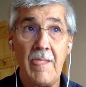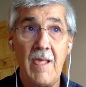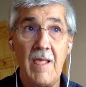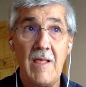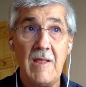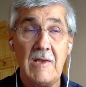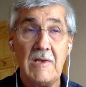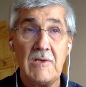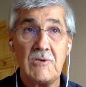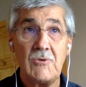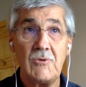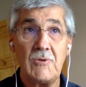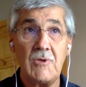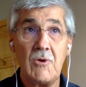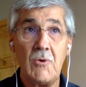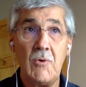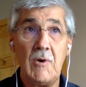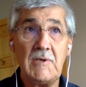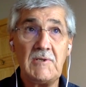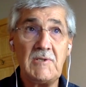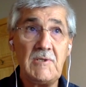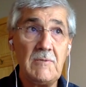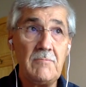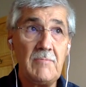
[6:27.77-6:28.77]
So the
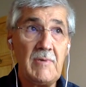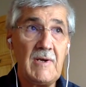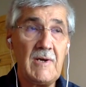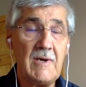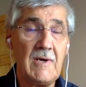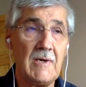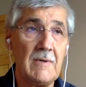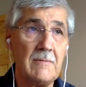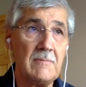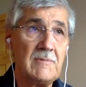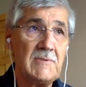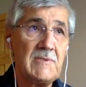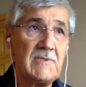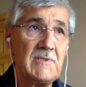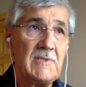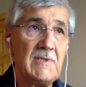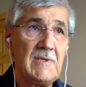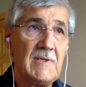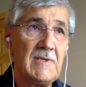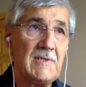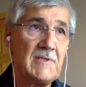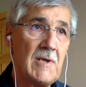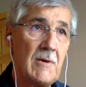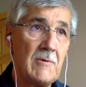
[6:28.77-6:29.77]
question becomes, as
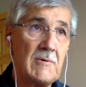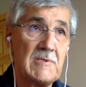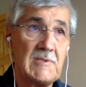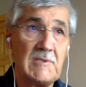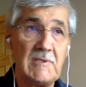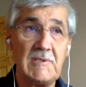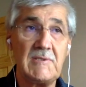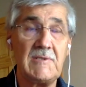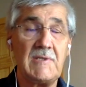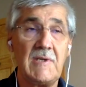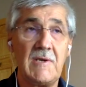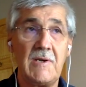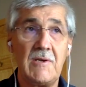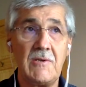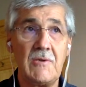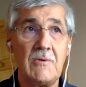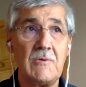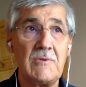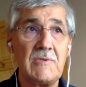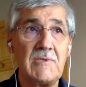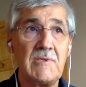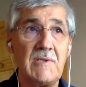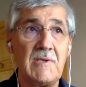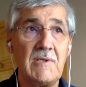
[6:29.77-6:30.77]
I was listening to those
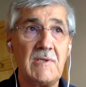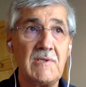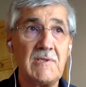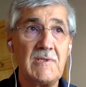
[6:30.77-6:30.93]
things,